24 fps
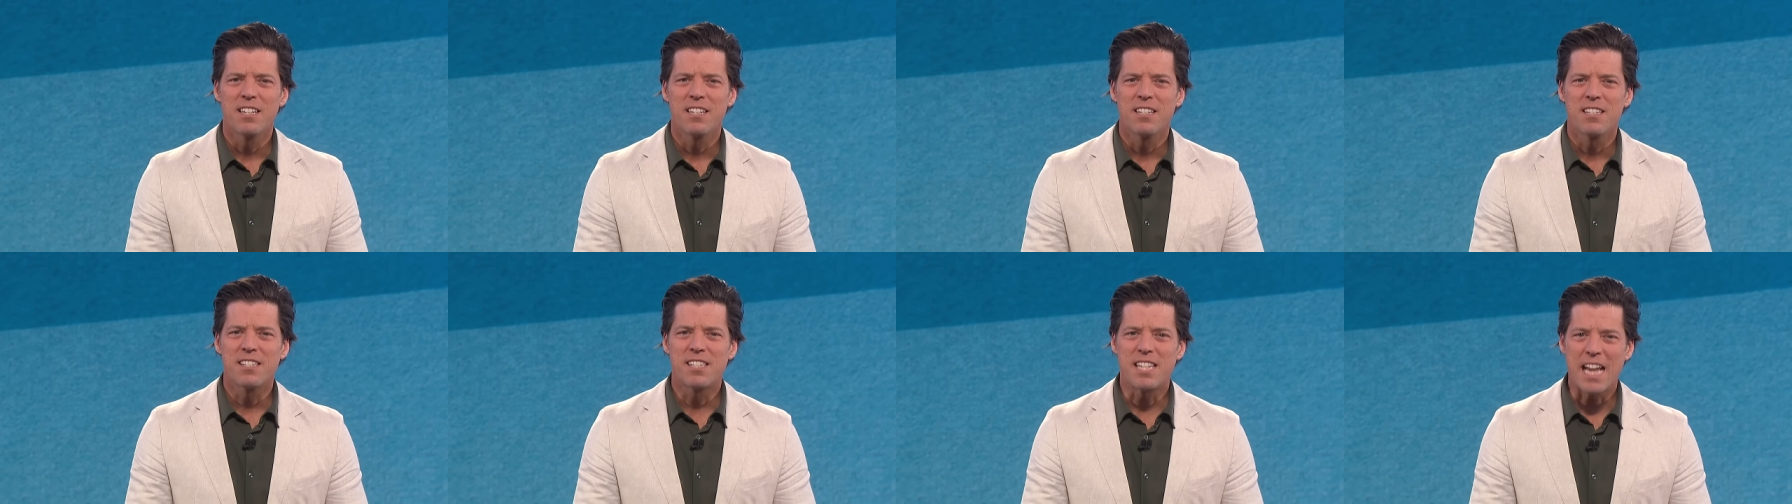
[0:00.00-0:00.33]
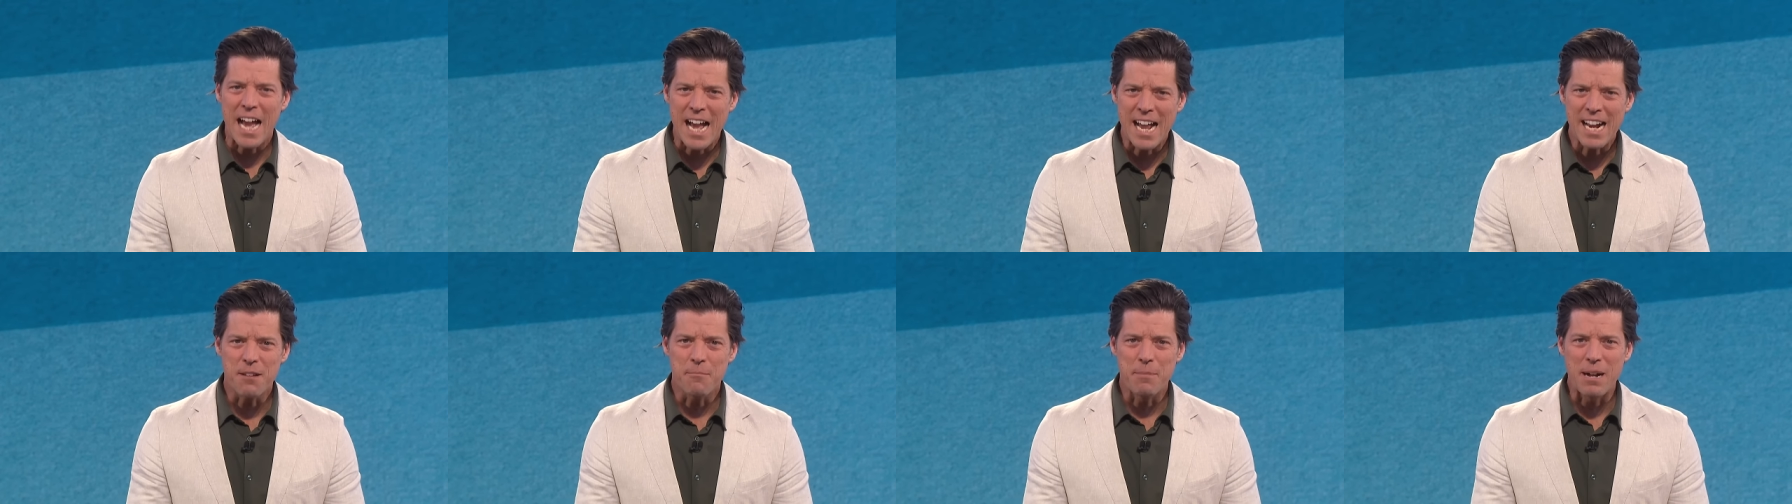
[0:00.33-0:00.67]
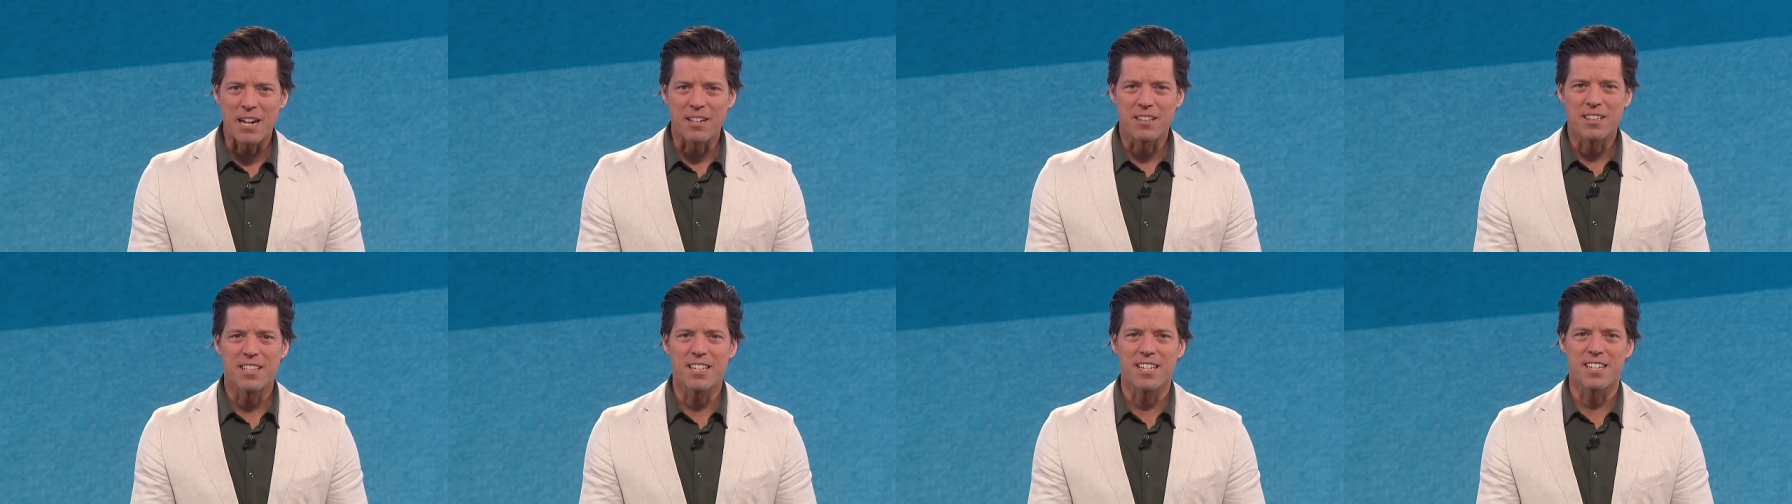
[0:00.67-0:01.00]
sad
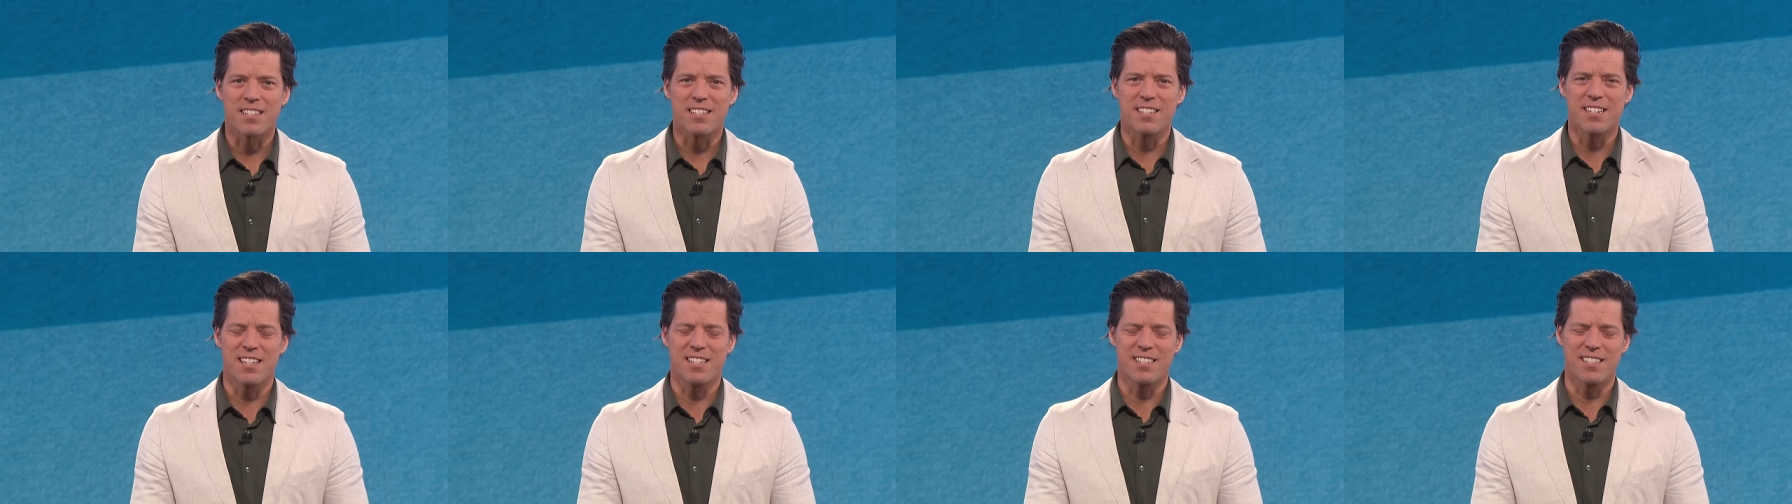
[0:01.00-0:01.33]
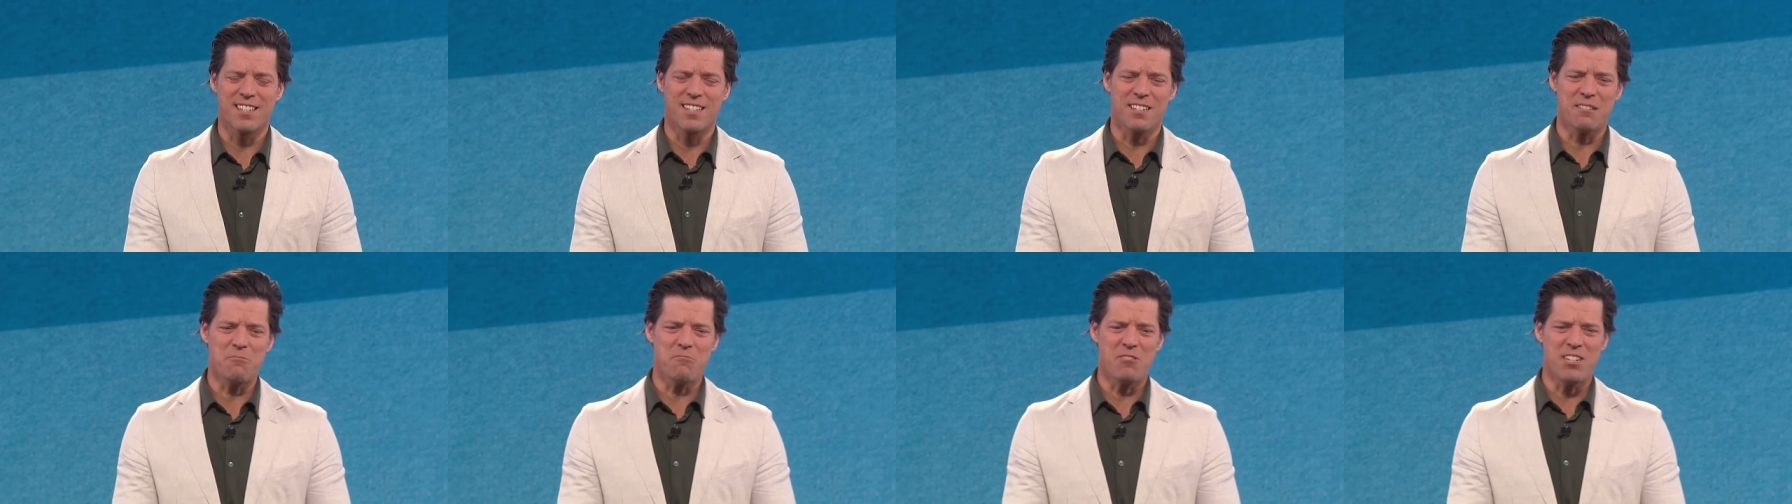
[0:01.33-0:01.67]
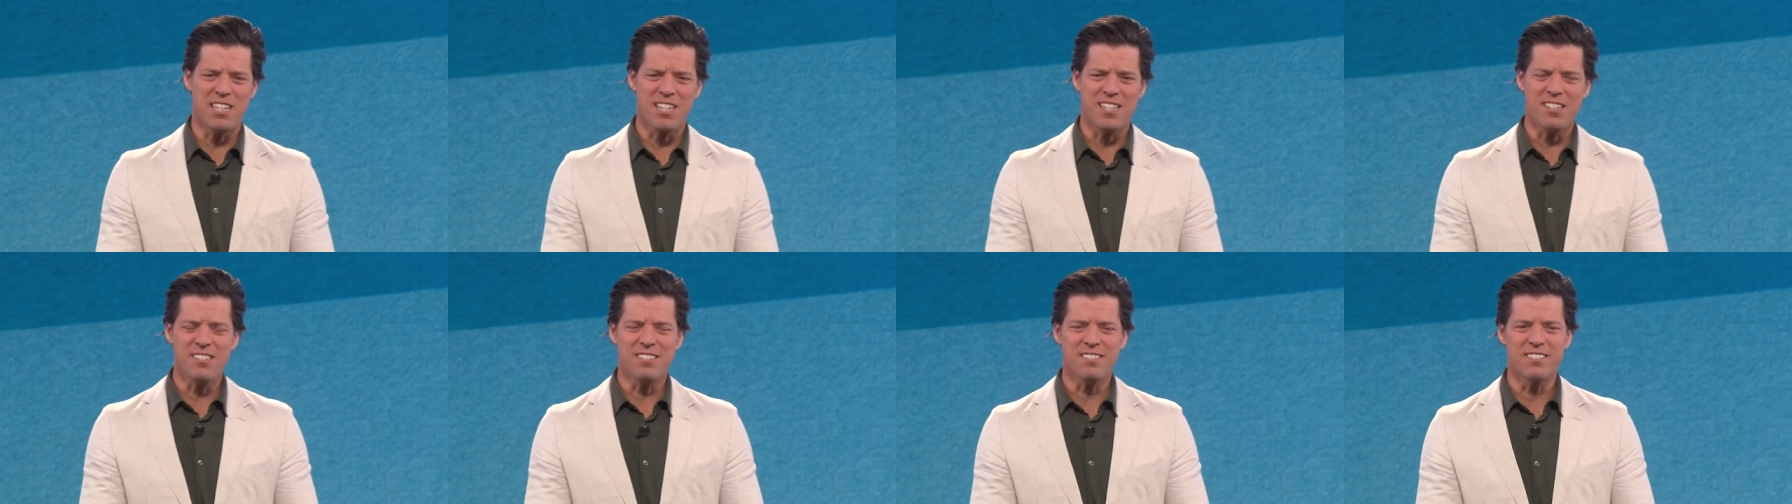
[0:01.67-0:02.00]
about this." And I said,
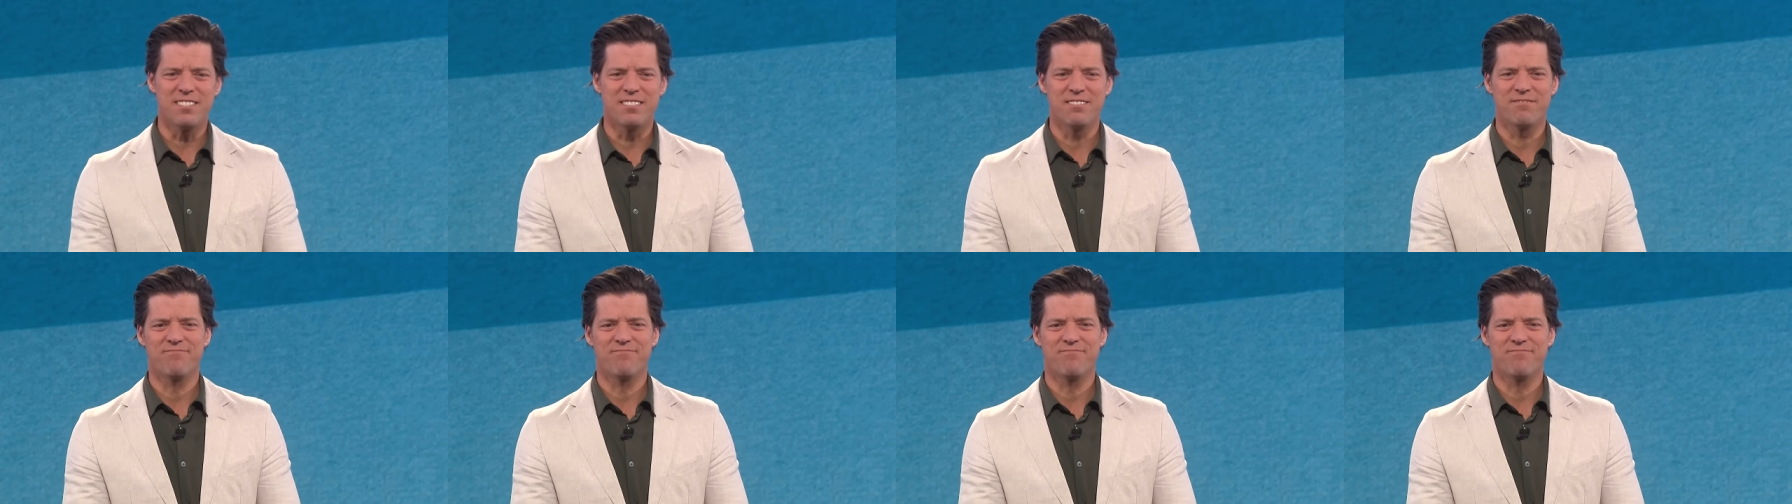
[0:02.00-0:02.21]
"Well,